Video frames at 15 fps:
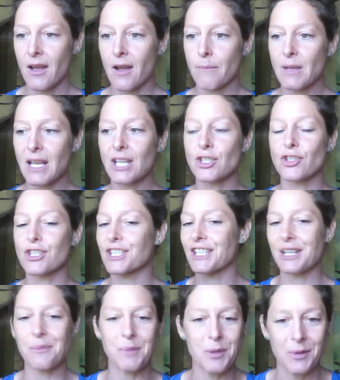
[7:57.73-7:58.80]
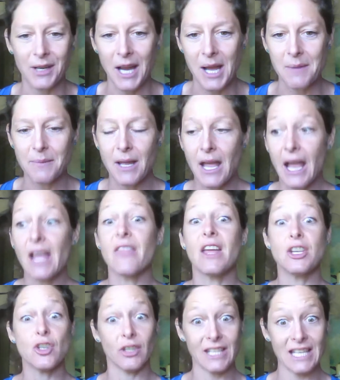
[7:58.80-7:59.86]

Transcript: because you're just going to puke it up, and then you'll